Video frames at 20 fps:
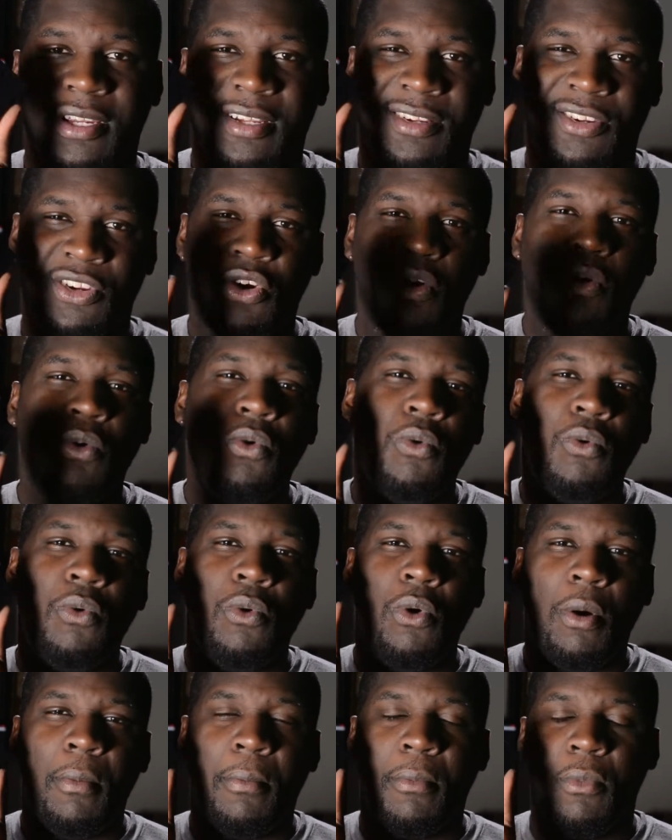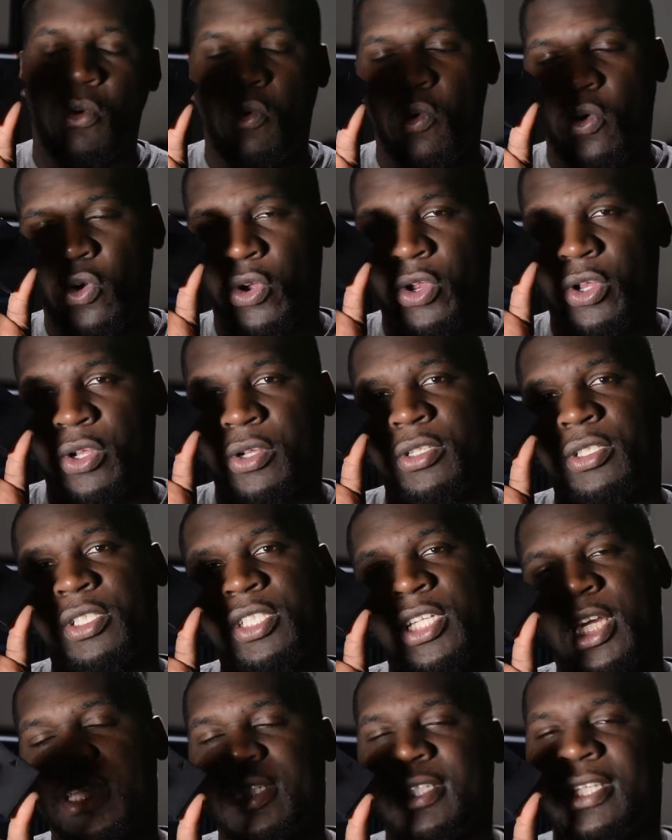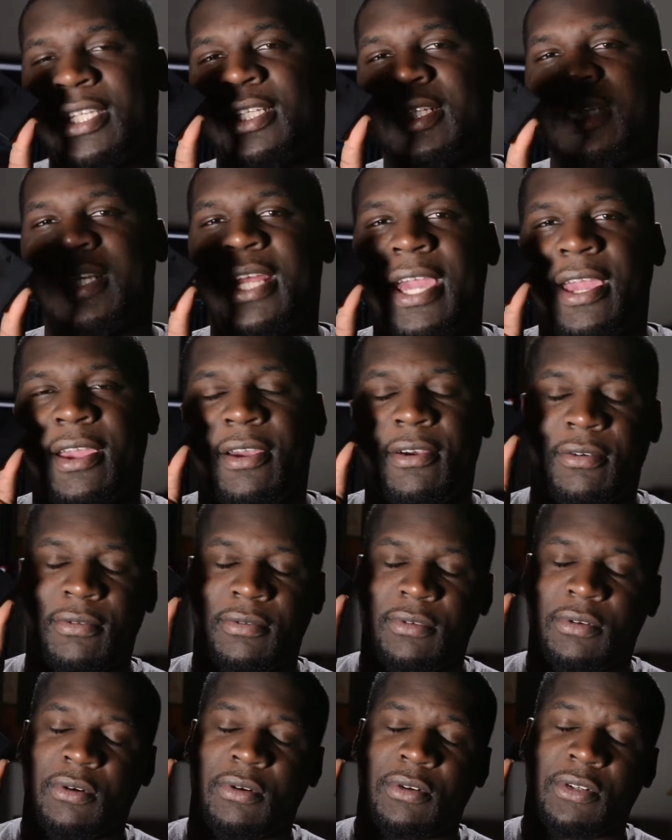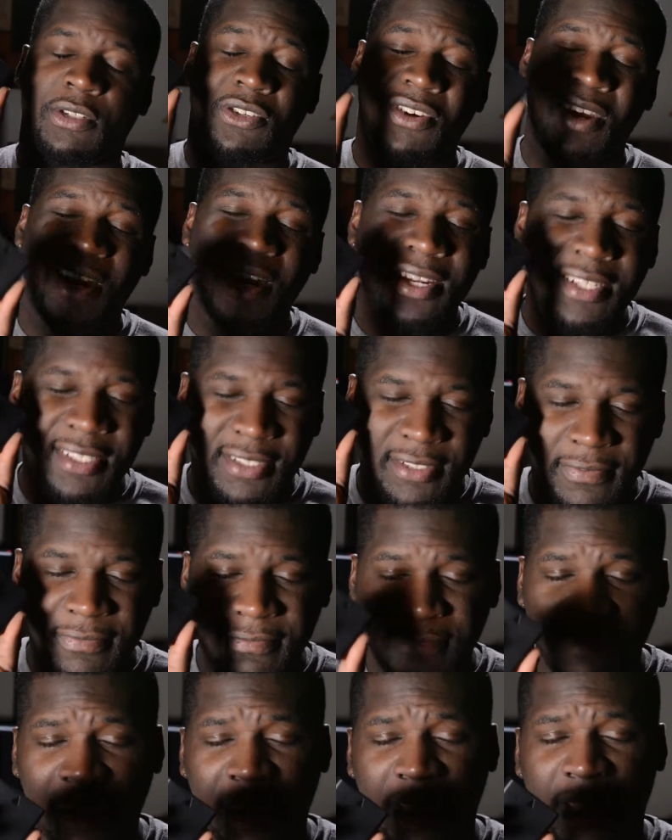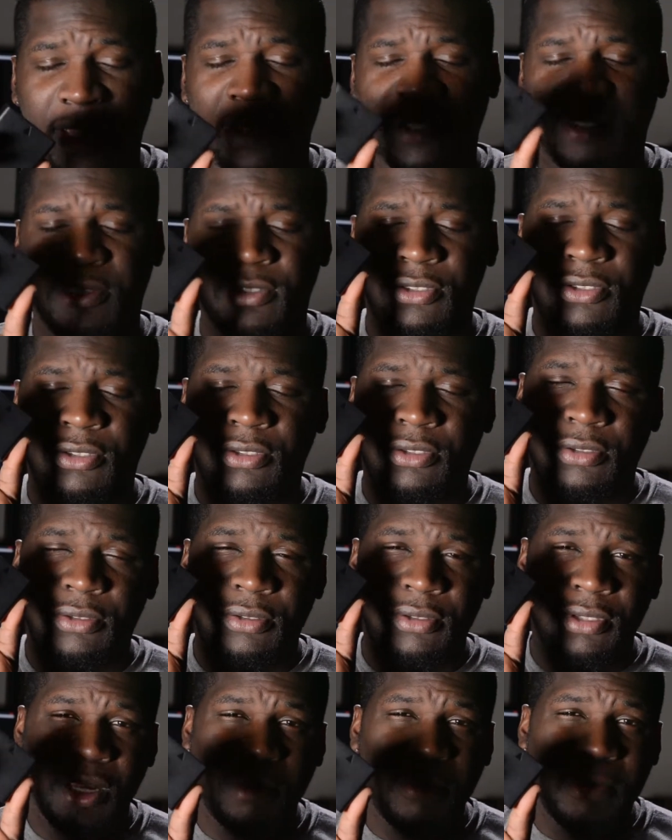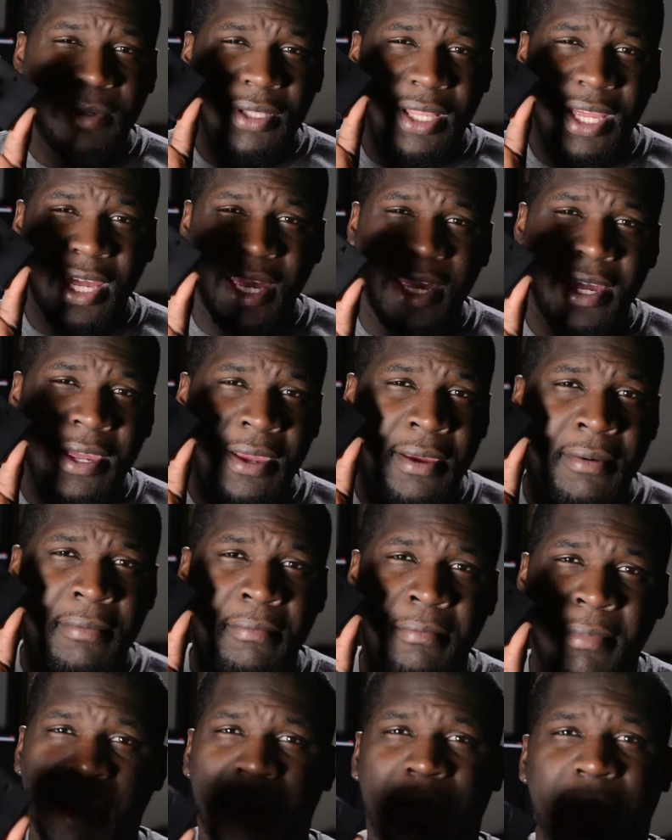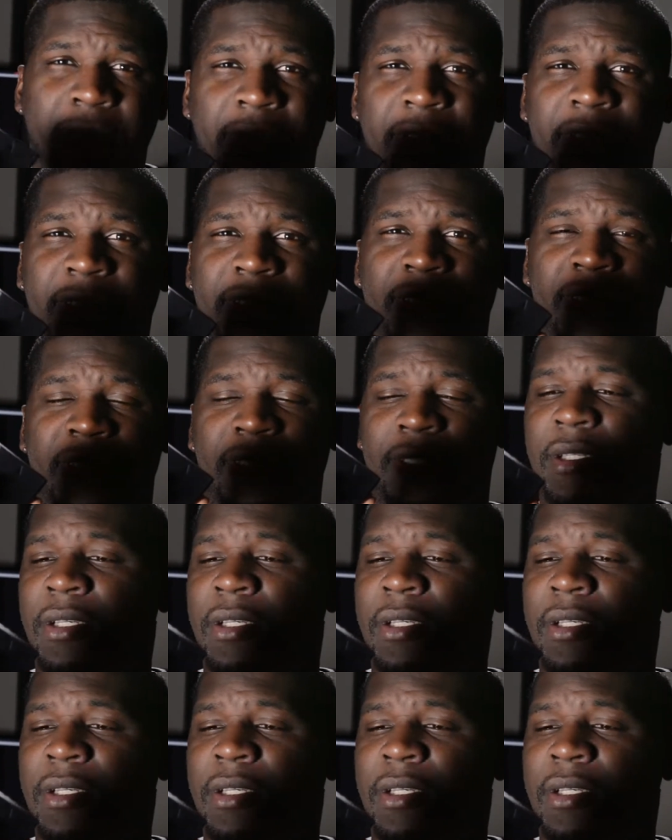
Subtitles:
No more chasing down or trying to find AA batteries.